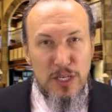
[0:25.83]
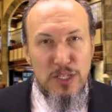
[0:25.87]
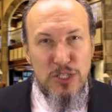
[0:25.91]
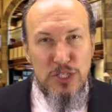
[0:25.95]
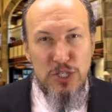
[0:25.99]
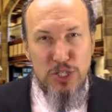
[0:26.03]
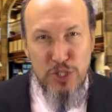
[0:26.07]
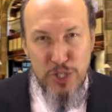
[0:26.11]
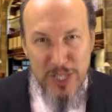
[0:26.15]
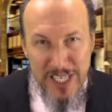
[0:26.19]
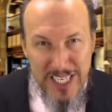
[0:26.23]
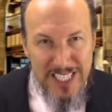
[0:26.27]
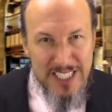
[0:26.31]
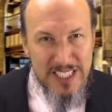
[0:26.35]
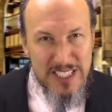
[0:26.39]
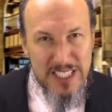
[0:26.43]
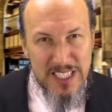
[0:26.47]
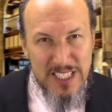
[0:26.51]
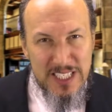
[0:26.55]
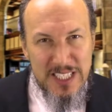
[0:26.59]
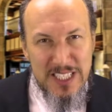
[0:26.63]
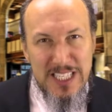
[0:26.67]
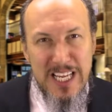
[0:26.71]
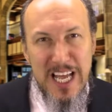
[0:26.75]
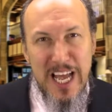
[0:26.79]

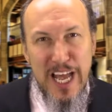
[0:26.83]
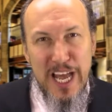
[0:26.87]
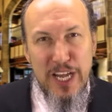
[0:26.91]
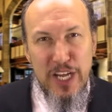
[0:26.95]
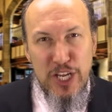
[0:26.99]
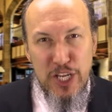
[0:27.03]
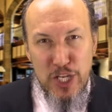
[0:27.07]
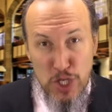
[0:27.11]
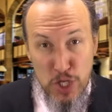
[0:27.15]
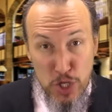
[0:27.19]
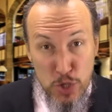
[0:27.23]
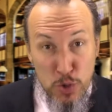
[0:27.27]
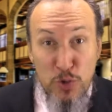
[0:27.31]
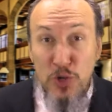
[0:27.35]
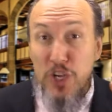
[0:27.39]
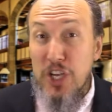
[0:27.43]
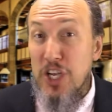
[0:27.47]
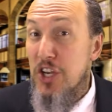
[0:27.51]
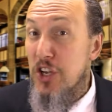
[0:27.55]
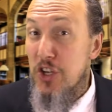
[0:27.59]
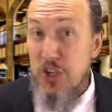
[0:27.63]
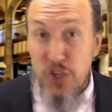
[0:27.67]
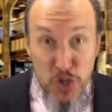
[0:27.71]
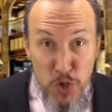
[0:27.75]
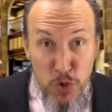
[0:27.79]
Jesus said, you
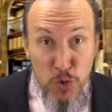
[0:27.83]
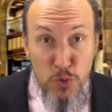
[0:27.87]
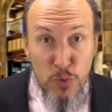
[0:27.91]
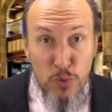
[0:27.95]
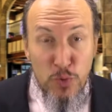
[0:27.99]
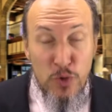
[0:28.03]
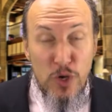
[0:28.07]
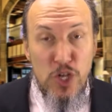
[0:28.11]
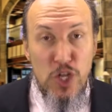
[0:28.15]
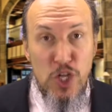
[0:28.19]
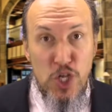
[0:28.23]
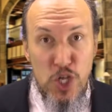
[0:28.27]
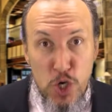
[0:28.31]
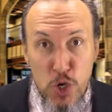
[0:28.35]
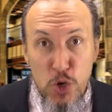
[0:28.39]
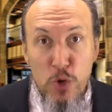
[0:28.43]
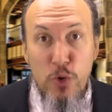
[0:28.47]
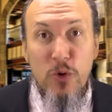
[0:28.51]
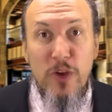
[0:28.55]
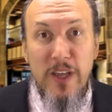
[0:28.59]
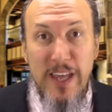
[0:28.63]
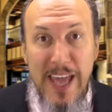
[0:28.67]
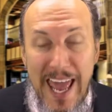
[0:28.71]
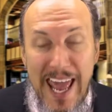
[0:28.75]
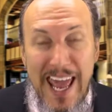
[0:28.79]
can do, you
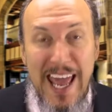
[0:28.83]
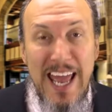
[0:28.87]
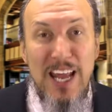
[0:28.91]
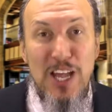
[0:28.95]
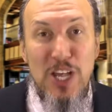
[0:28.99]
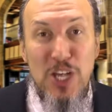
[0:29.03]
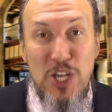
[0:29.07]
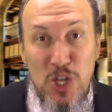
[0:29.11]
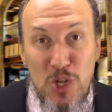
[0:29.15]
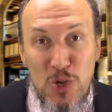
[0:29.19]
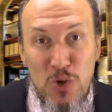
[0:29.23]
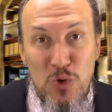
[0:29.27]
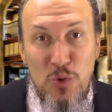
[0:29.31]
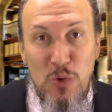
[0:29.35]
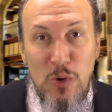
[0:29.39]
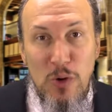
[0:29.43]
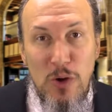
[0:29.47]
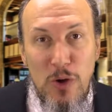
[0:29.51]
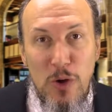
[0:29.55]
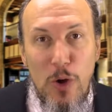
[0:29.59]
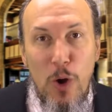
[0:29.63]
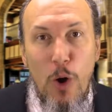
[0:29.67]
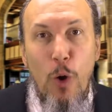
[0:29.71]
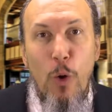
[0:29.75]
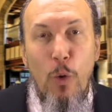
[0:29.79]
can do
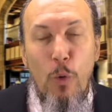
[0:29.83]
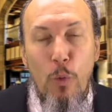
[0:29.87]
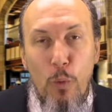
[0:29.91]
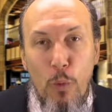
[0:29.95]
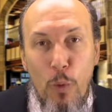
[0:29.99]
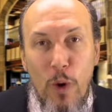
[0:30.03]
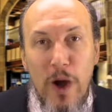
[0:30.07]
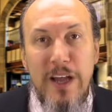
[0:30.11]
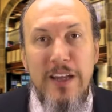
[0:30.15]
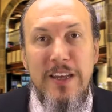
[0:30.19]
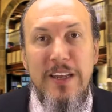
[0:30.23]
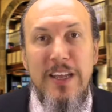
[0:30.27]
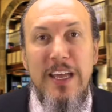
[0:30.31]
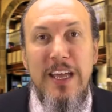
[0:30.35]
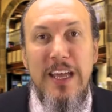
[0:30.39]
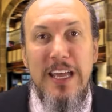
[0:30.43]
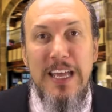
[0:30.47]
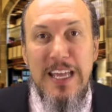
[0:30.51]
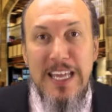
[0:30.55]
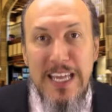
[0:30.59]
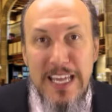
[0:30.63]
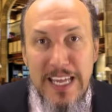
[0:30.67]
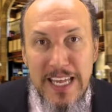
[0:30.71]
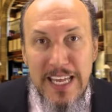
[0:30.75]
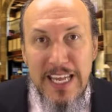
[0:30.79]
what
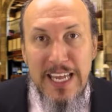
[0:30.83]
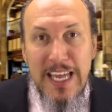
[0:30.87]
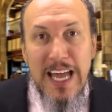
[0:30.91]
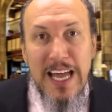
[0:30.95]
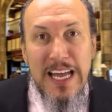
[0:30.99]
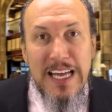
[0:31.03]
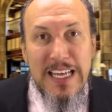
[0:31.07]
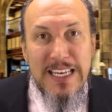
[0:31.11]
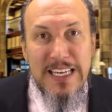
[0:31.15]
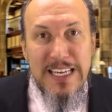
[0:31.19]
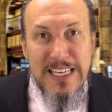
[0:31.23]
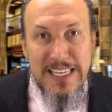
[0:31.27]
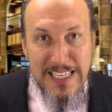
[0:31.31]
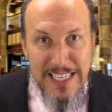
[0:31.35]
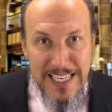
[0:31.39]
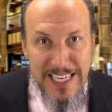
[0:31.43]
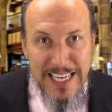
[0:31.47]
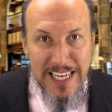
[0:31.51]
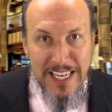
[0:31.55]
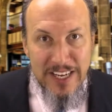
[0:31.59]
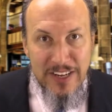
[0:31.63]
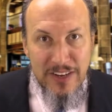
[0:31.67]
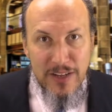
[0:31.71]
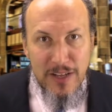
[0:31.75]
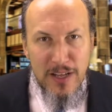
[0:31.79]
He
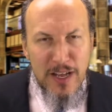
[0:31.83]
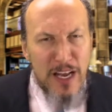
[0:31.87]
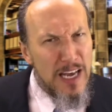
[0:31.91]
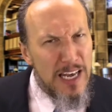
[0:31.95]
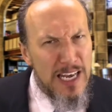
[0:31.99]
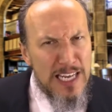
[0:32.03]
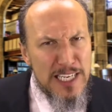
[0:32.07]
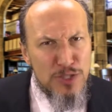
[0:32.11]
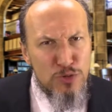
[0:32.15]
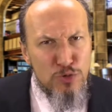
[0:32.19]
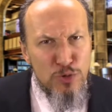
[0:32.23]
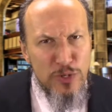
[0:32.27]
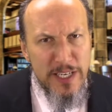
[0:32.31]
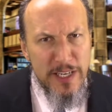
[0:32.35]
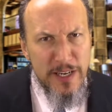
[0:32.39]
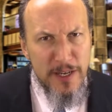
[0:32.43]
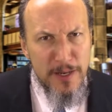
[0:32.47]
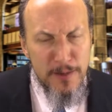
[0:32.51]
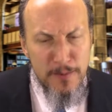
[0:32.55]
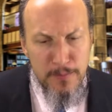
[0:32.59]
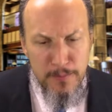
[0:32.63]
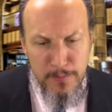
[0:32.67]
did. Let's read it.